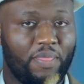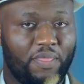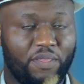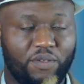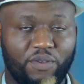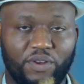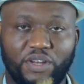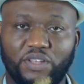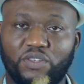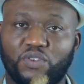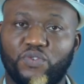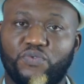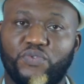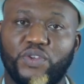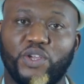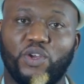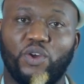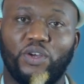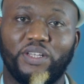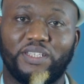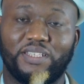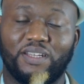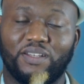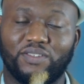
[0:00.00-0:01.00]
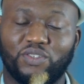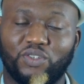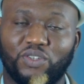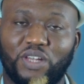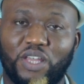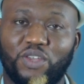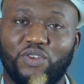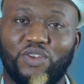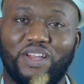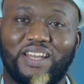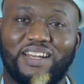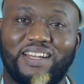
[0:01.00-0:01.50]
You need to figure it out so that
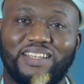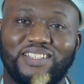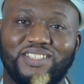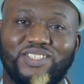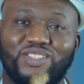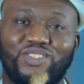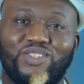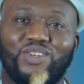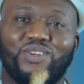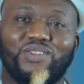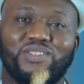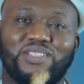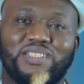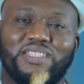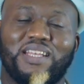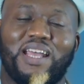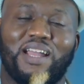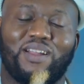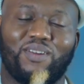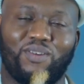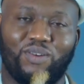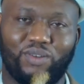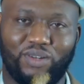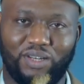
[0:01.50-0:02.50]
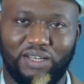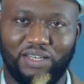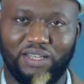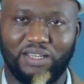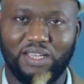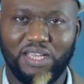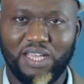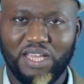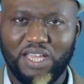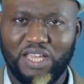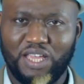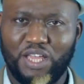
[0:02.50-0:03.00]
you can adjust accordingly.
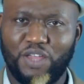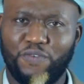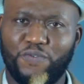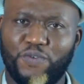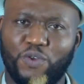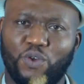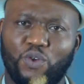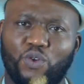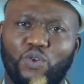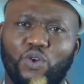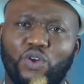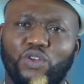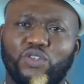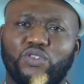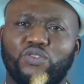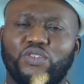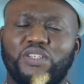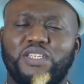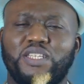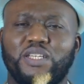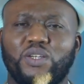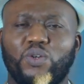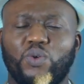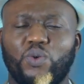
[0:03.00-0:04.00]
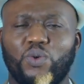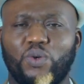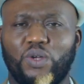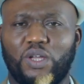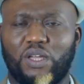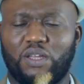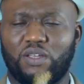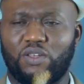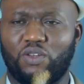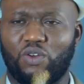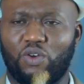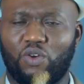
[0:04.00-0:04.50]
If you're going to
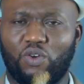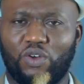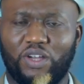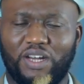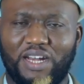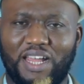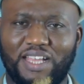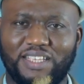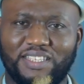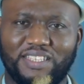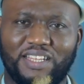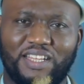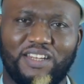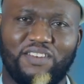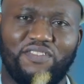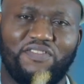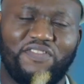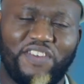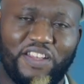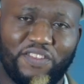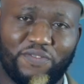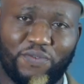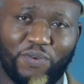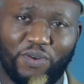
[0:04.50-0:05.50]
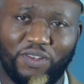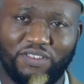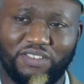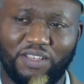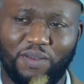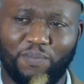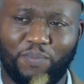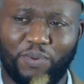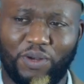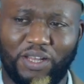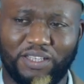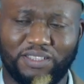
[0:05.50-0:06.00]
you're organizing an event, for
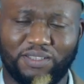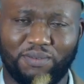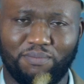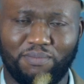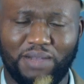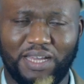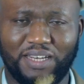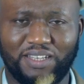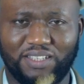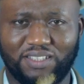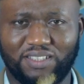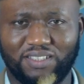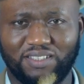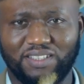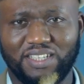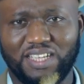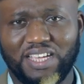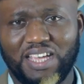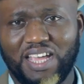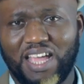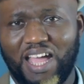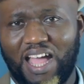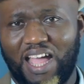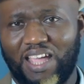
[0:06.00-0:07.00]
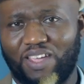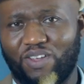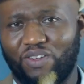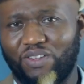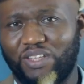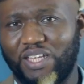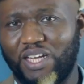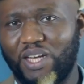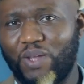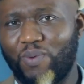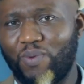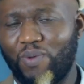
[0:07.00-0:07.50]
example, as a manager, and you're
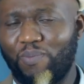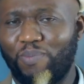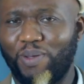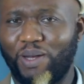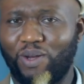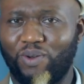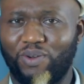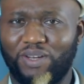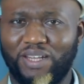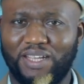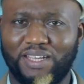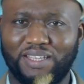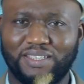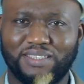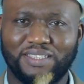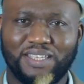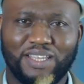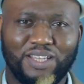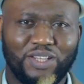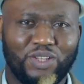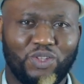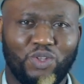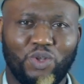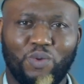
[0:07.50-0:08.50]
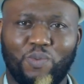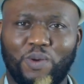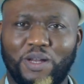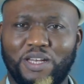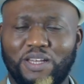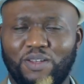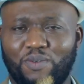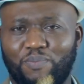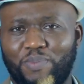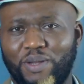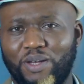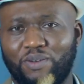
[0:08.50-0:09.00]
dealing with billionaires,
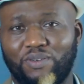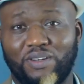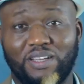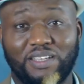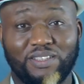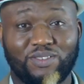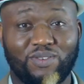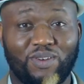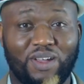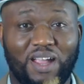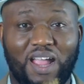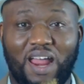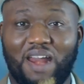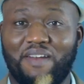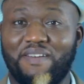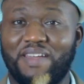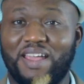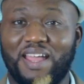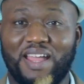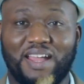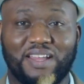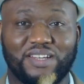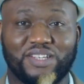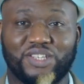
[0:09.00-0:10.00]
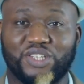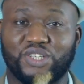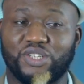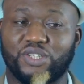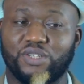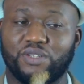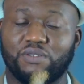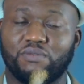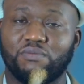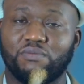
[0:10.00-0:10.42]
billionaires don't carry cash.